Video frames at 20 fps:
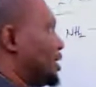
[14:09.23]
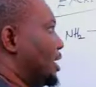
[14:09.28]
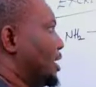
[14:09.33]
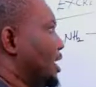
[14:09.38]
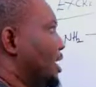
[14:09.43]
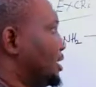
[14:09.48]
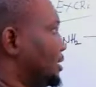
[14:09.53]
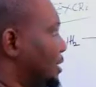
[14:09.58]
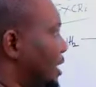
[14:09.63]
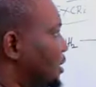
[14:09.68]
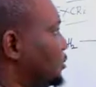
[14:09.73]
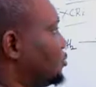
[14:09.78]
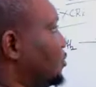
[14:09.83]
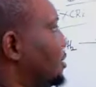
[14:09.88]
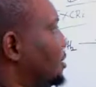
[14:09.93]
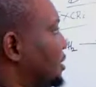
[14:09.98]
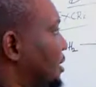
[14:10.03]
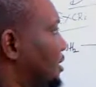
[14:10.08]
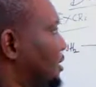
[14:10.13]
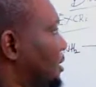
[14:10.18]
is
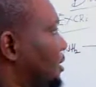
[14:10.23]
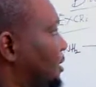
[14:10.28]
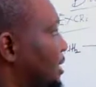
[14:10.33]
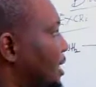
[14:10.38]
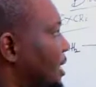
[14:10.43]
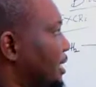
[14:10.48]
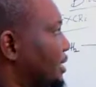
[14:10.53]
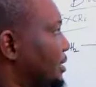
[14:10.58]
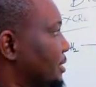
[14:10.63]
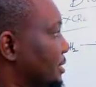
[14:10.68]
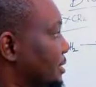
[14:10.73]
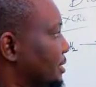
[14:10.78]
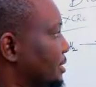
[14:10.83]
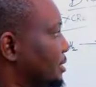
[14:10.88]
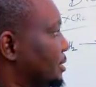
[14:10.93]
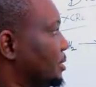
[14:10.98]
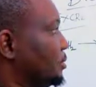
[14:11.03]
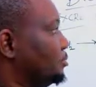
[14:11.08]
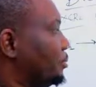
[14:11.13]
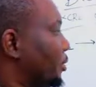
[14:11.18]
actually
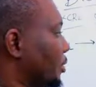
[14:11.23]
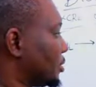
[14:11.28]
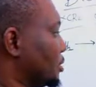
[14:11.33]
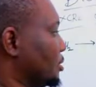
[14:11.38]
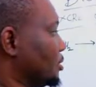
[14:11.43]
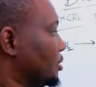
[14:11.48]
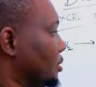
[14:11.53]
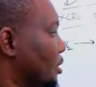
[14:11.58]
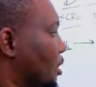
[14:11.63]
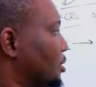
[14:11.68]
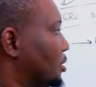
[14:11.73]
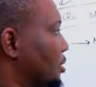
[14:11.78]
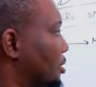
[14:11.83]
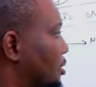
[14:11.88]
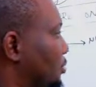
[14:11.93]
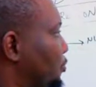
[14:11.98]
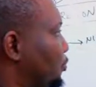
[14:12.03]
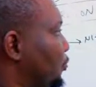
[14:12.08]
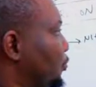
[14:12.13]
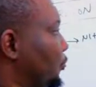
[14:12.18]
synthesized, but not
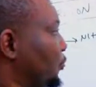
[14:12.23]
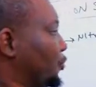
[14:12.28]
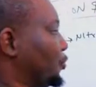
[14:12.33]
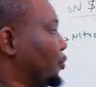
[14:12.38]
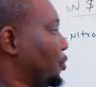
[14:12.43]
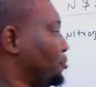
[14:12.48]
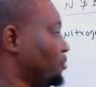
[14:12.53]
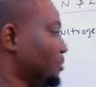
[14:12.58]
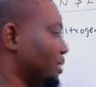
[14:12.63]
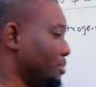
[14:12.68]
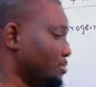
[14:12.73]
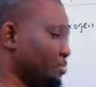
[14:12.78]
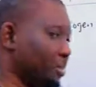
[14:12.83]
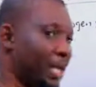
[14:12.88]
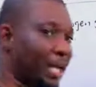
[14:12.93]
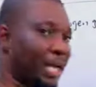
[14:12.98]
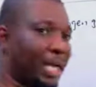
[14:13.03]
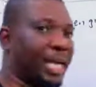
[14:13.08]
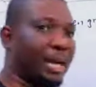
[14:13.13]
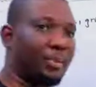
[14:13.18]
from the
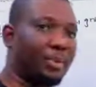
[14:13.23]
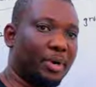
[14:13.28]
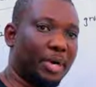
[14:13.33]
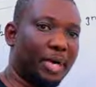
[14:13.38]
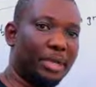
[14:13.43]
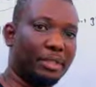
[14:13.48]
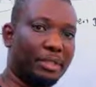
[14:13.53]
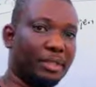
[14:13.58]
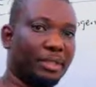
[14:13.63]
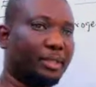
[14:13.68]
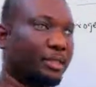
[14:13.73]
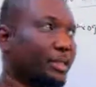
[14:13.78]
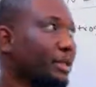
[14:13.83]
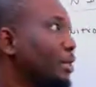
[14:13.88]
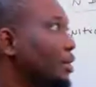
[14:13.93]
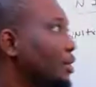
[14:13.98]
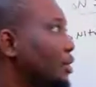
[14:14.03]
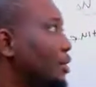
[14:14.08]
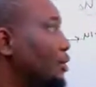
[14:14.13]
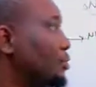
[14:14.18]
main carbohydrates,
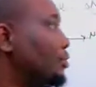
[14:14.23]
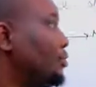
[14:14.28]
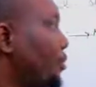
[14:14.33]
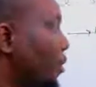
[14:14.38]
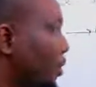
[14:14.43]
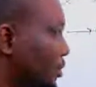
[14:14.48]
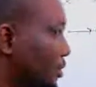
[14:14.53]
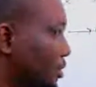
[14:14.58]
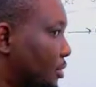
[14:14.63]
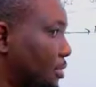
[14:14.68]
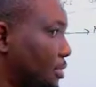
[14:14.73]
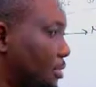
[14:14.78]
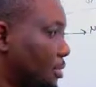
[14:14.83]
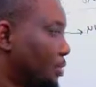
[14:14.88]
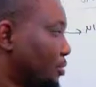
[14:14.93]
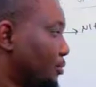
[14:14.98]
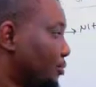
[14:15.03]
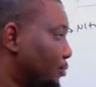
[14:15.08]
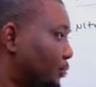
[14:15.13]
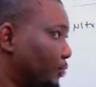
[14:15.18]
but
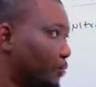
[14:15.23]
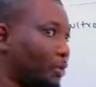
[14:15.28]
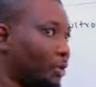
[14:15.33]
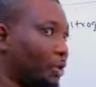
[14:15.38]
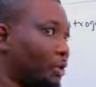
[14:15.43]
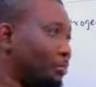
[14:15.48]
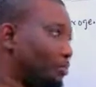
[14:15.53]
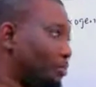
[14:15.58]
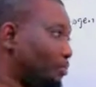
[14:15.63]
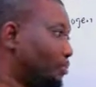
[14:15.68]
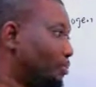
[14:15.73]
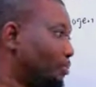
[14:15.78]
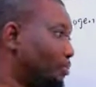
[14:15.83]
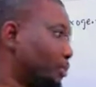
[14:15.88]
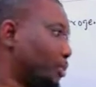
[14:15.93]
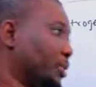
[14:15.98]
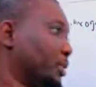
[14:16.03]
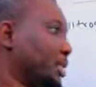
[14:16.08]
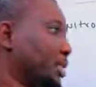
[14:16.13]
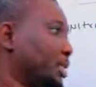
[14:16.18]
from
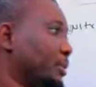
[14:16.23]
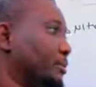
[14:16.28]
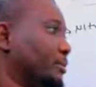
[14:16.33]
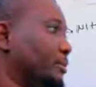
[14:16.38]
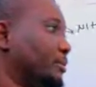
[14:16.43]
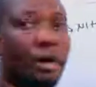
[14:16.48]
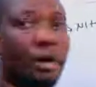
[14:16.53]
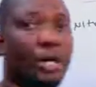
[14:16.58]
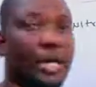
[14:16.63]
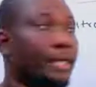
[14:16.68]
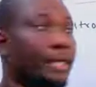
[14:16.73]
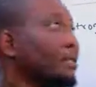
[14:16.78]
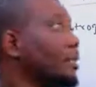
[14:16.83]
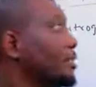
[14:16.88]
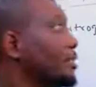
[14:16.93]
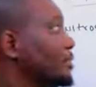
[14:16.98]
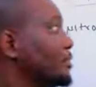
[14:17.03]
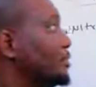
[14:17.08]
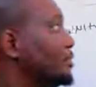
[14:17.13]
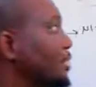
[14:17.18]
protein. Okay,
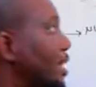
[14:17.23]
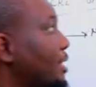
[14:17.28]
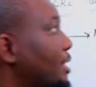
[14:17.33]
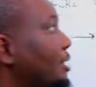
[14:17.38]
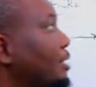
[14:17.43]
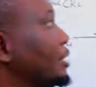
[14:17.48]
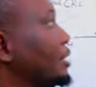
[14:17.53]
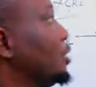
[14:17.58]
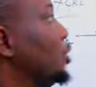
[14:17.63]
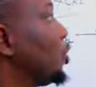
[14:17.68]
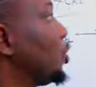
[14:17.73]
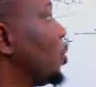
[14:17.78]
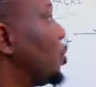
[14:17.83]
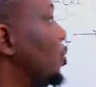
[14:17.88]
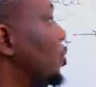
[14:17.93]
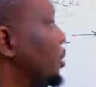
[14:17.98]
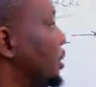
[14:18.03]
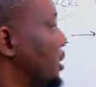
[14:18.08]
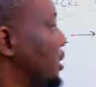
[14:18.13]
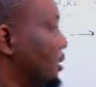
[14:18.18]
that is
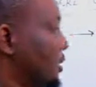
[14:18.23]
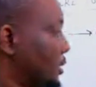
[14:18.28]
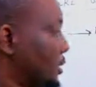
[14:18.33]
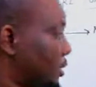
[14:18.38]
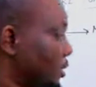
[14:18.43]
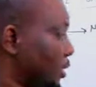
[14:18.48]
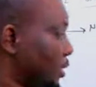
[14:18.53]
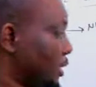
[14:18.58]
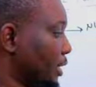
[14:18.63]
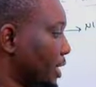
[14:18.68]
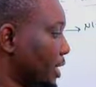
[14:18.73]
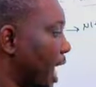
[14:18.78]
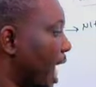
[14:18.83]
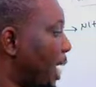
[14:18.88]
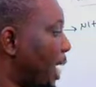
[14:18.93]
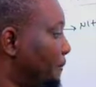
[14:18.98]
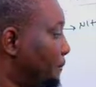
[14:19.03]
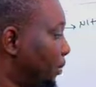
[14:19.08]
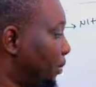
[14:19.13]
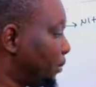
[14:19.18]
gluconeogenesis. So it
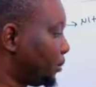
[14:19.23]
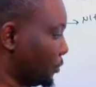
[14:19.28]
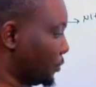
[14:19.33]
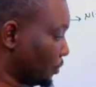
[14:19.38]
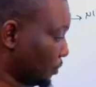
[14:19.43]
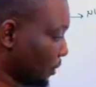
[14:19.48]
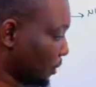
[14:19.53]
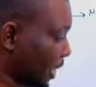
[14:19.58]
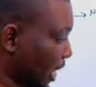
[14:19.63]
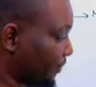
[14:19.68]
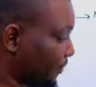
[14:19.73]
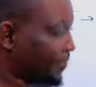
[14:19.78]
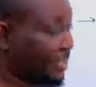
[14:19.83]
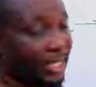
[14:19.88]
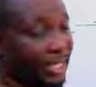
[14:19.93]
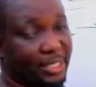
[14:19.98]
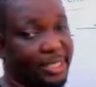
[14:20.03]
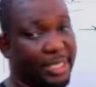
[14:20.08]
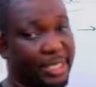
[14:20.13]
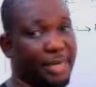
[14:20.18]
happens
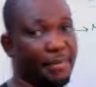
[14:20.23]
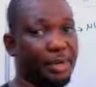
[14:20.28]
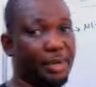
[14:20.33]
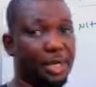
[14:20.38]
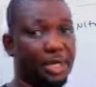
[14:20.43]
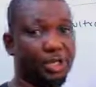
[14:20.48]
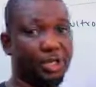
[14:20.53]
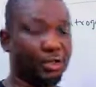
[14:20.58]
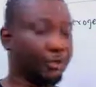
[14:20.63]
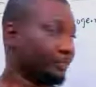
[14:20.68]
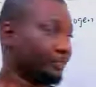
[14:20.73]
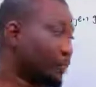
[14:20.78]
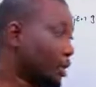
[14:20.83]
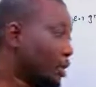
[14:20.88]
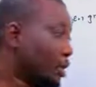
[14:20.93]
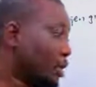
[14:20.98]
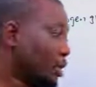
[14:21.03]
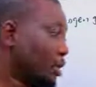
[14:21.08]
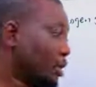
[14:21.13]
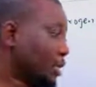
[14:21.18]
after deamination.
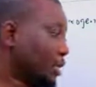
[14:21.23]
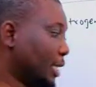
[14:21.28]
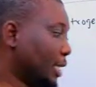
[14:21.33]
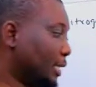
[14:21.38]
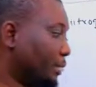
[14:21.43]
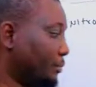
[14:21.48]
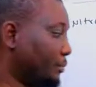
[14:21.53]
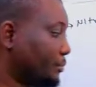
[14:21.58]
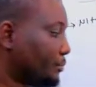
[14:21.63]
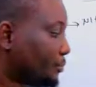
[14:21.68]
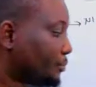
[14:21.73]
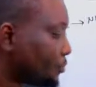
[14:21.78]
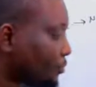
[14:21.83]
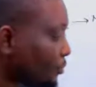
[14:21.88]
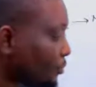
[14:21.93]
Now,